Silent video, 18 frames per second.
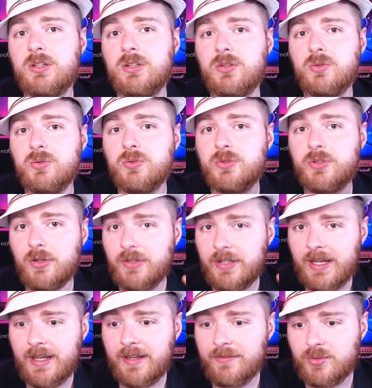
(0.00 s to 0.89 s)
you don't
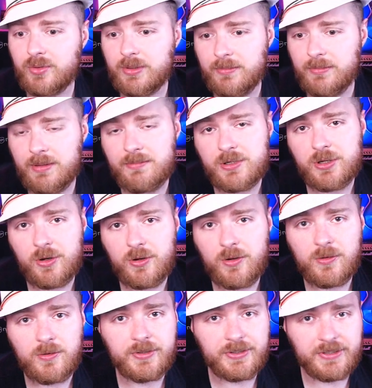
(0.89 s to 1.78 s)
have to remember
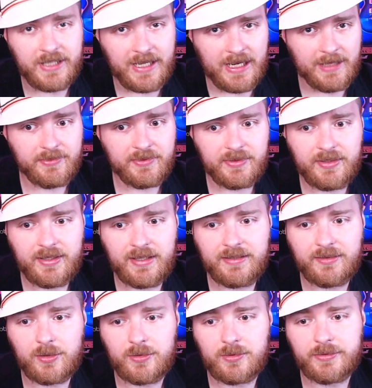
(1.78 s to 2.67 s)
all the types
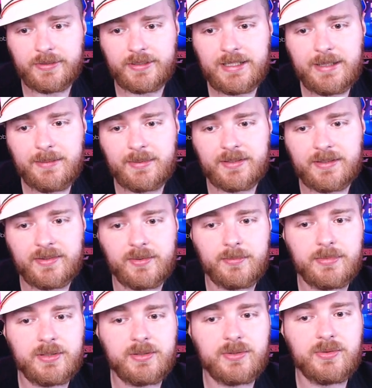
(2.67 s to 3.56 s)
and all the labels,
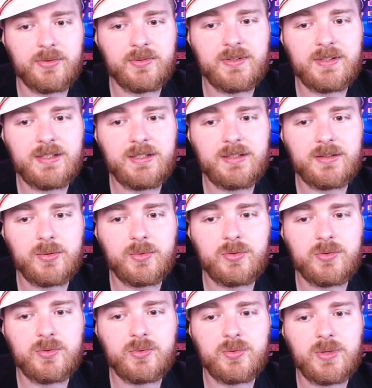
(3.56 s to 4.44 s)
because you see
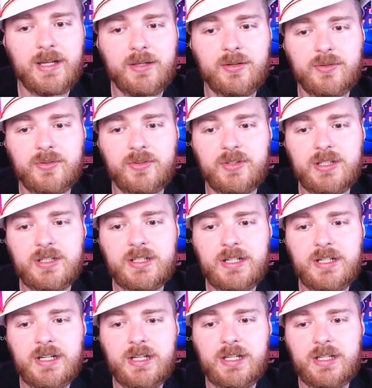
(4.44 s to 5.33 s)
those two icons here.
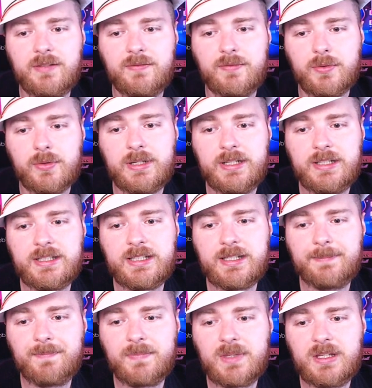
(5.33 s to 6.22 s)
If you click
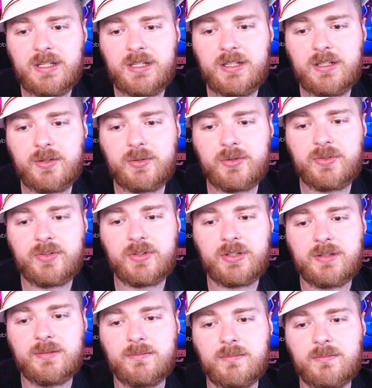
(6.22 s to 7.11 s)
them, here you
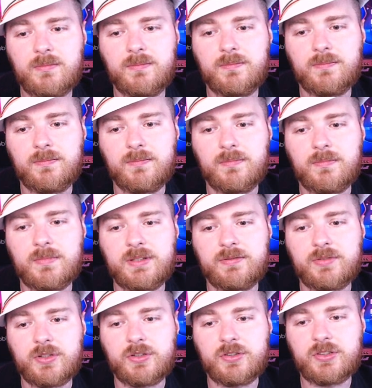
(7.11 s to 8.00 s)
see mm,
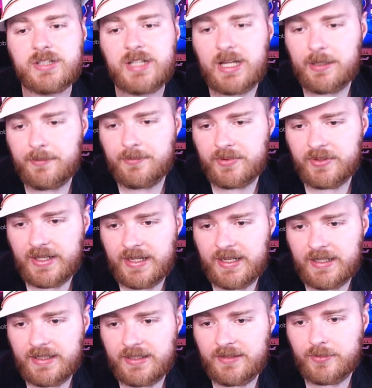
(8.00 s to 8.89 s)
different types,
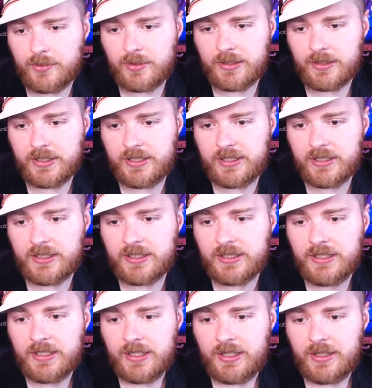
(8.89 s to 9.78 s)
and if you click
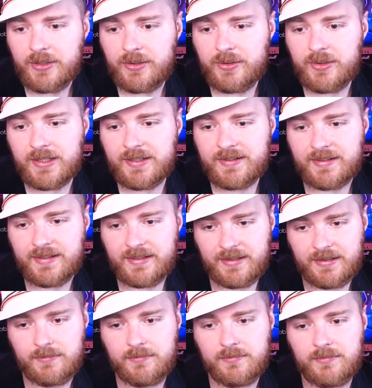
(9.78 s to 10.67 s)
here, you can
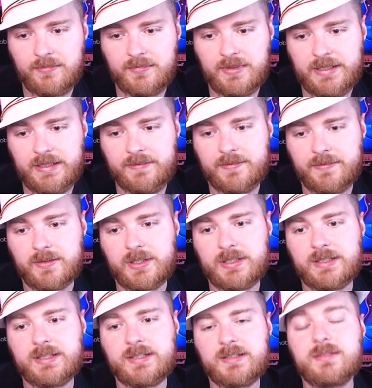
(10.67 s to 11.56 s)
see
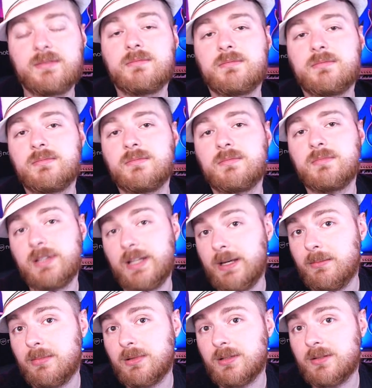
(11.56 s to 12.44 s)
different
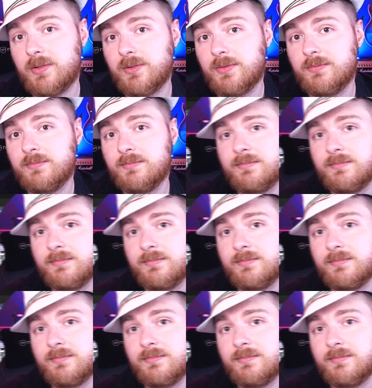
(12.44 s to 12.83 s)
labels.